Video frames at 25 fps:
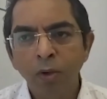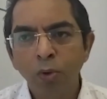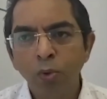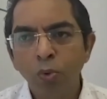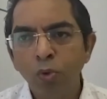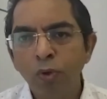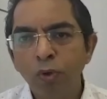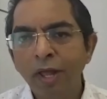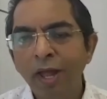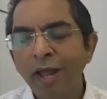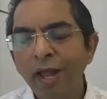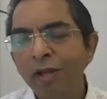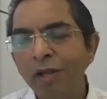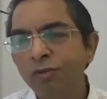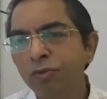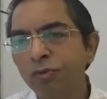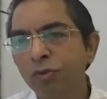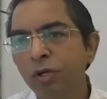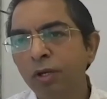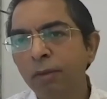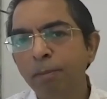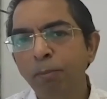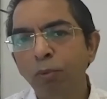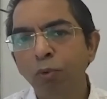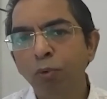could
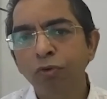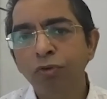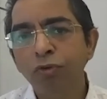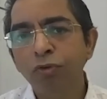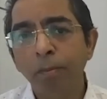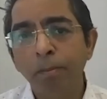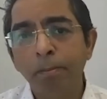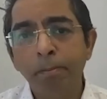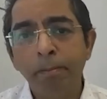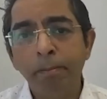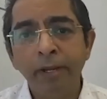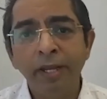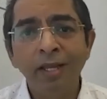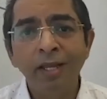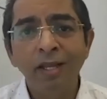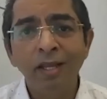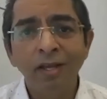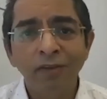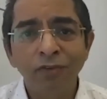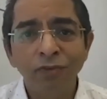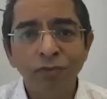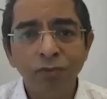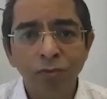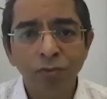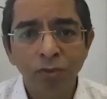actually pose a big
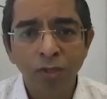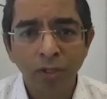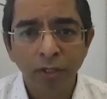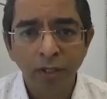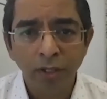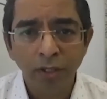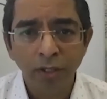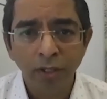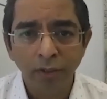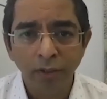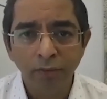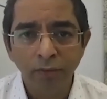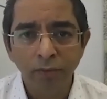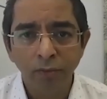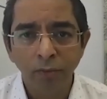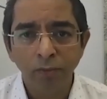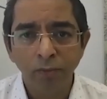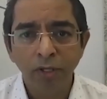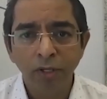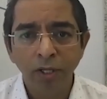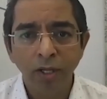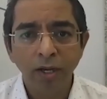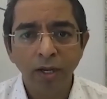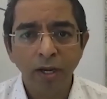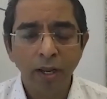risk to the data. So
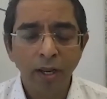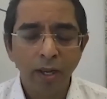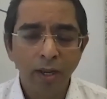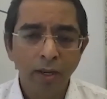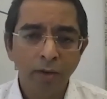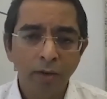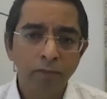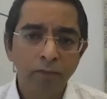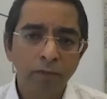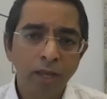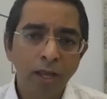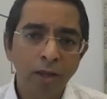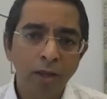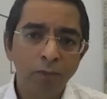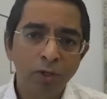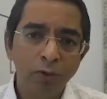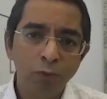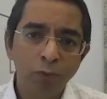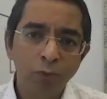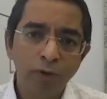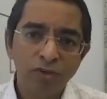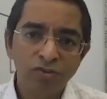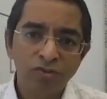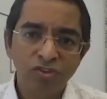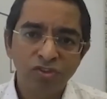we have
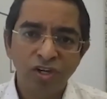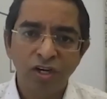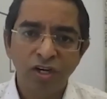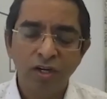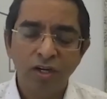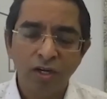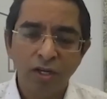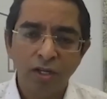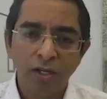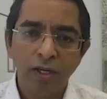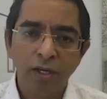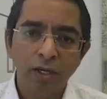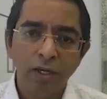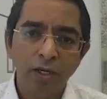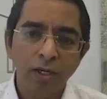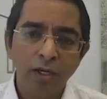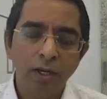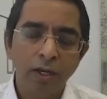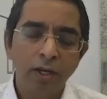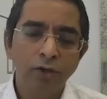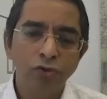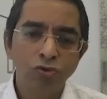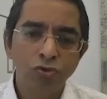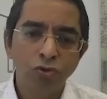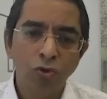invested in
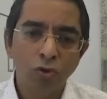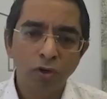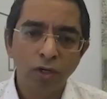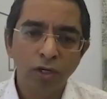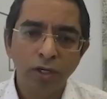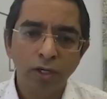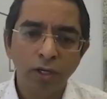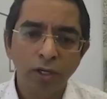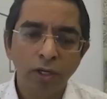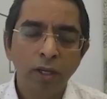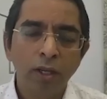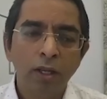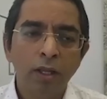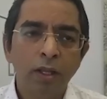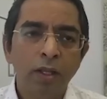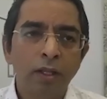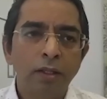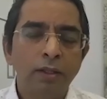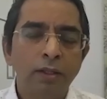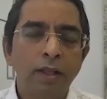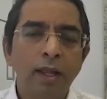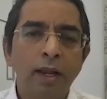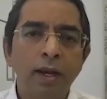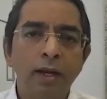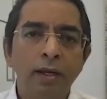ensuring
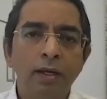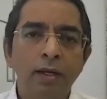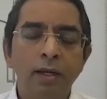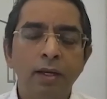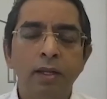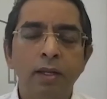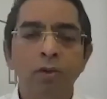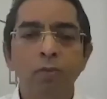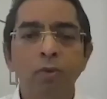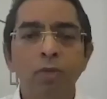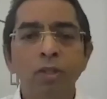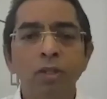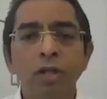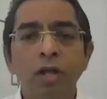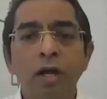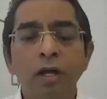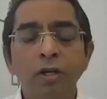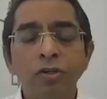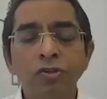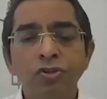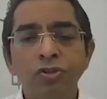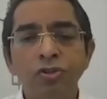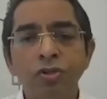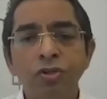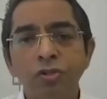that even the
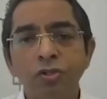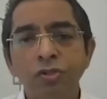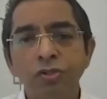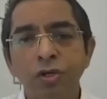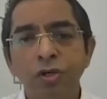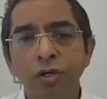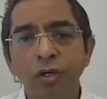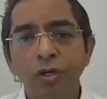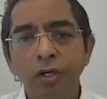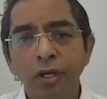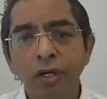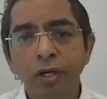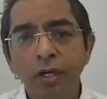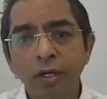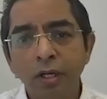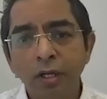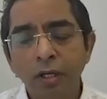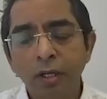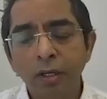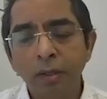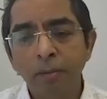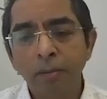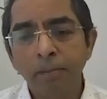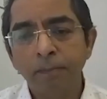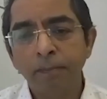unstructured
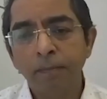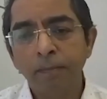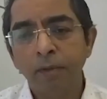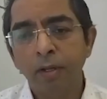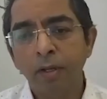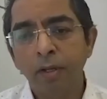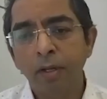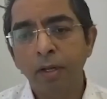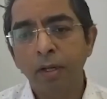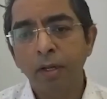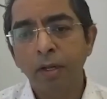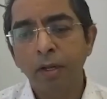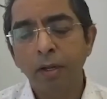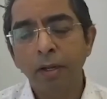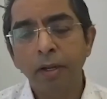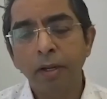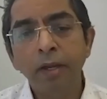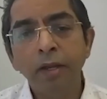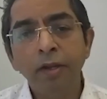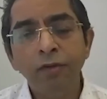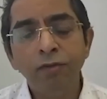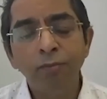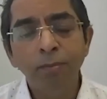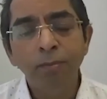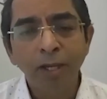data
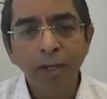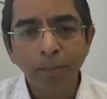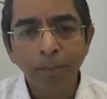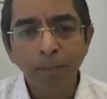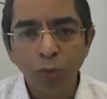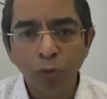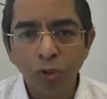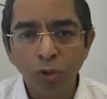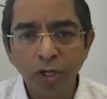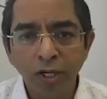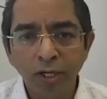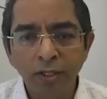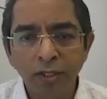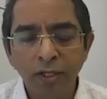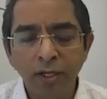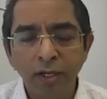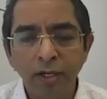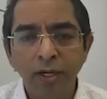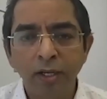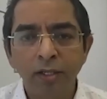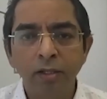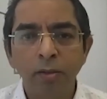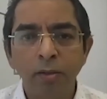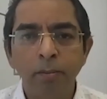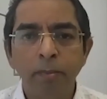is being
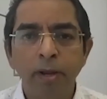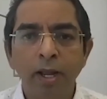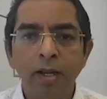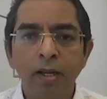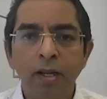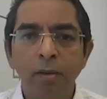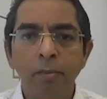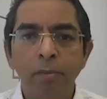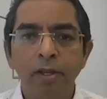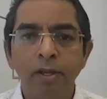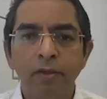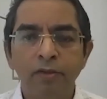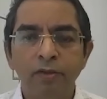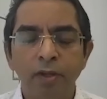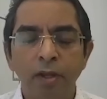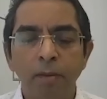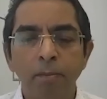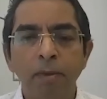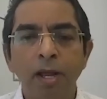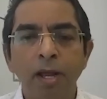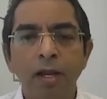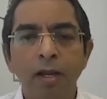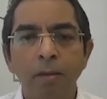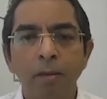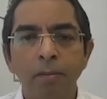protected, and the
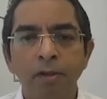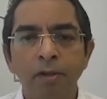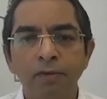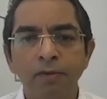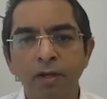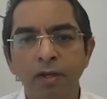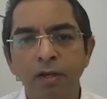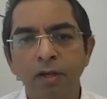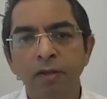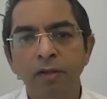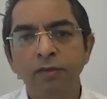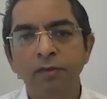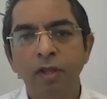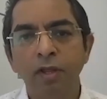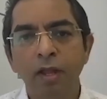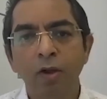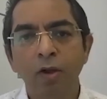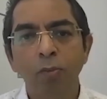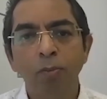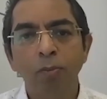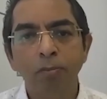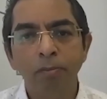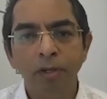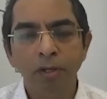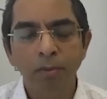backup SLAs
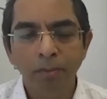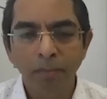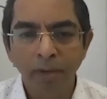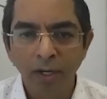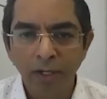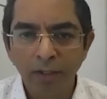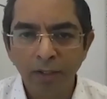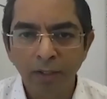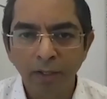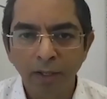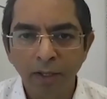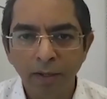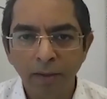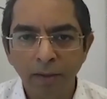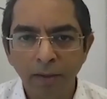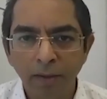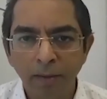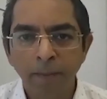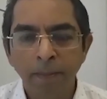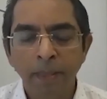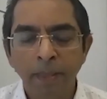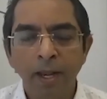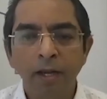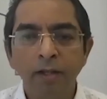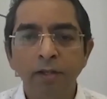have been made there.
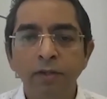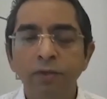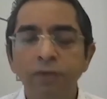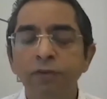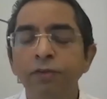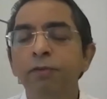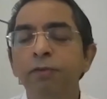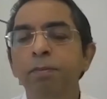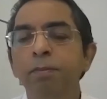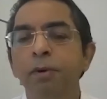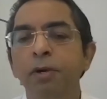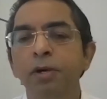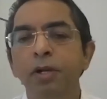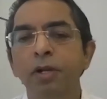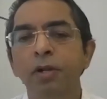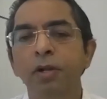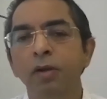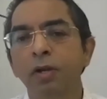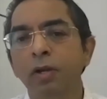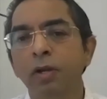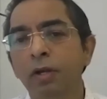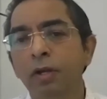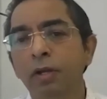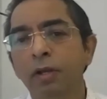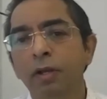And this is
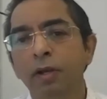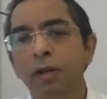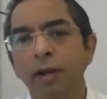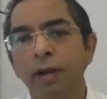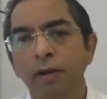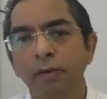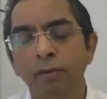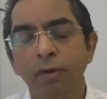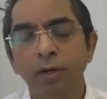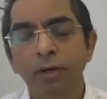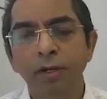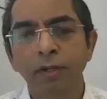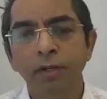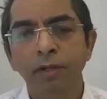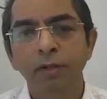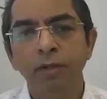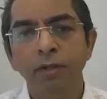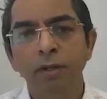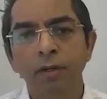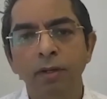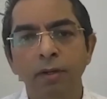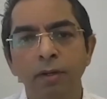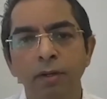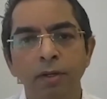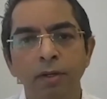particularly relevant in
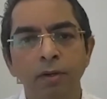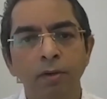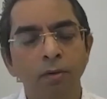the